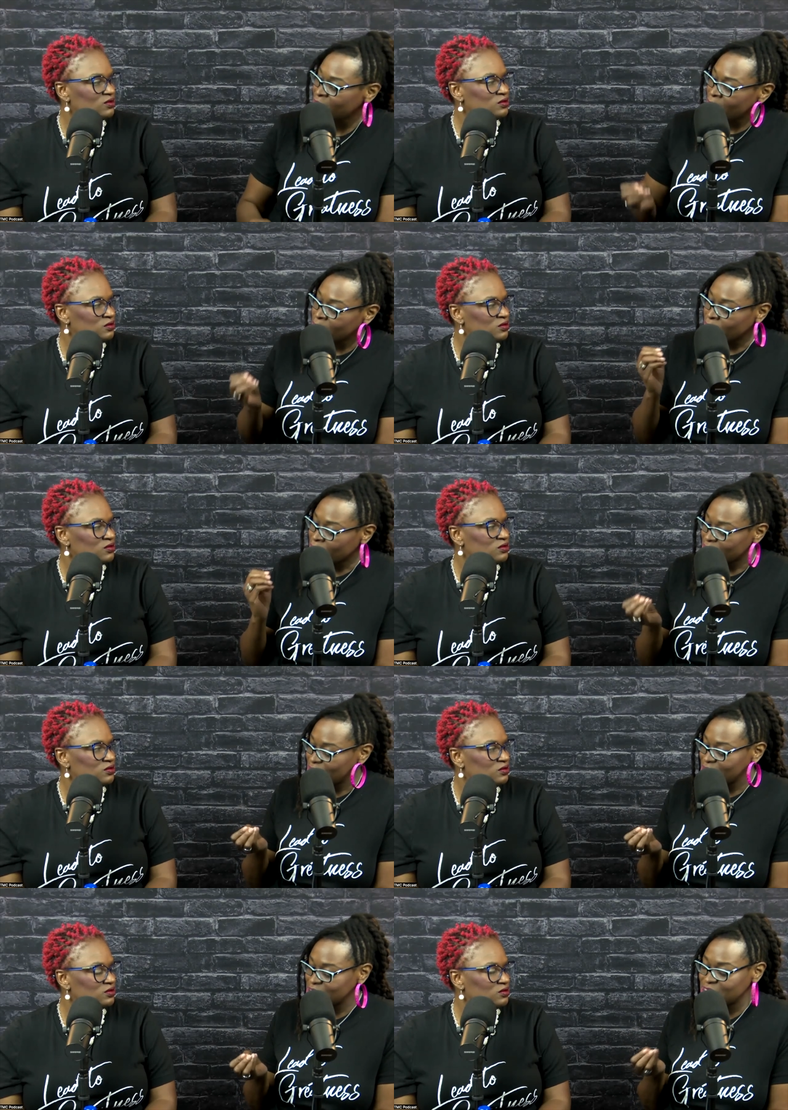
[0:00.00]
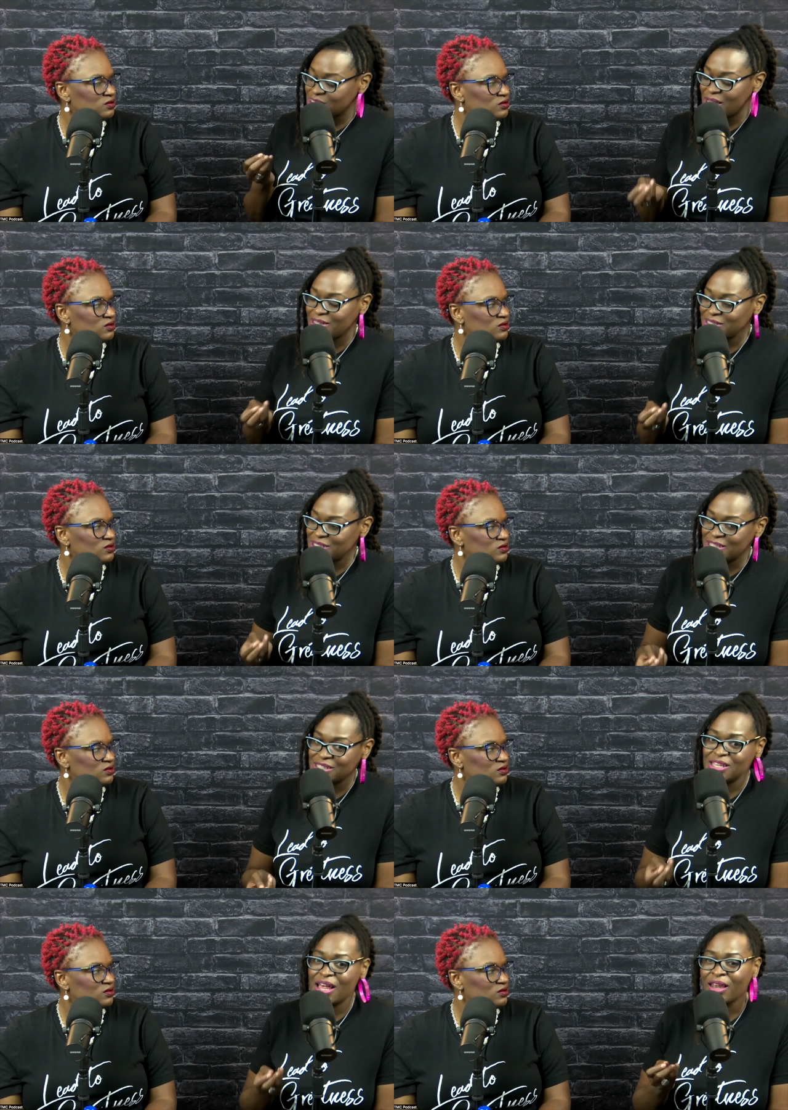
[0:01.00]
Speaker 1: But one of the things society says
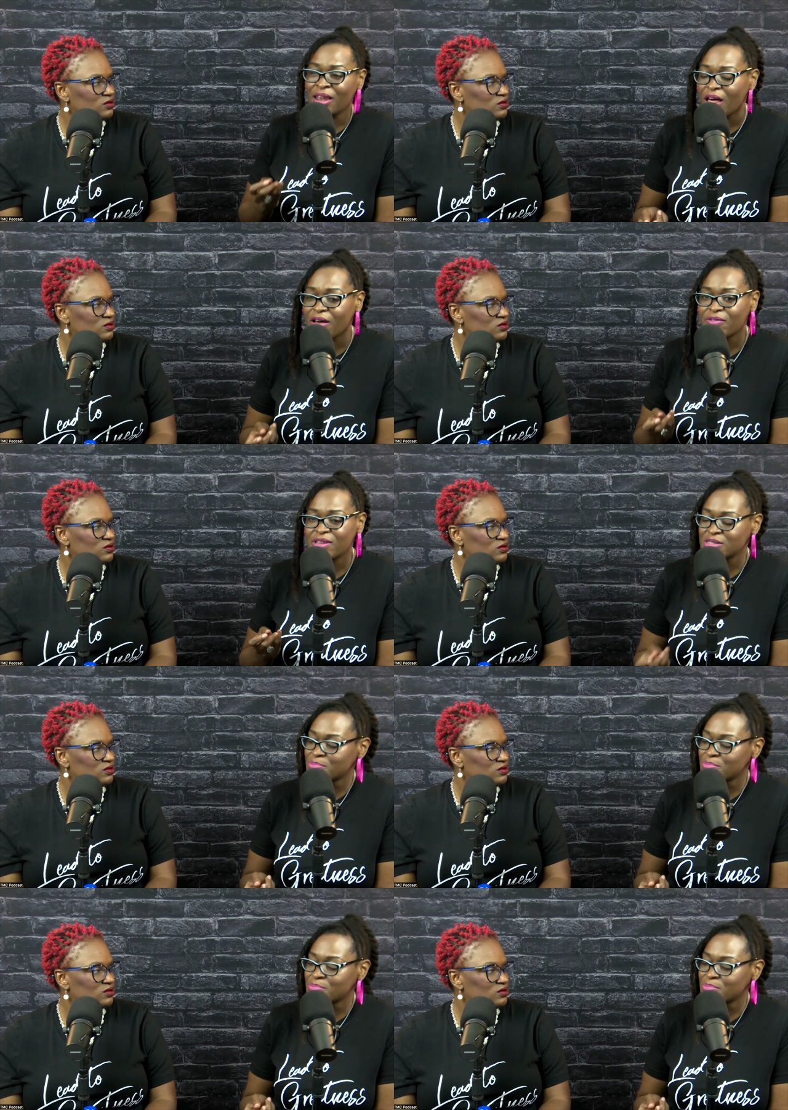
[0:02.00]
is that love is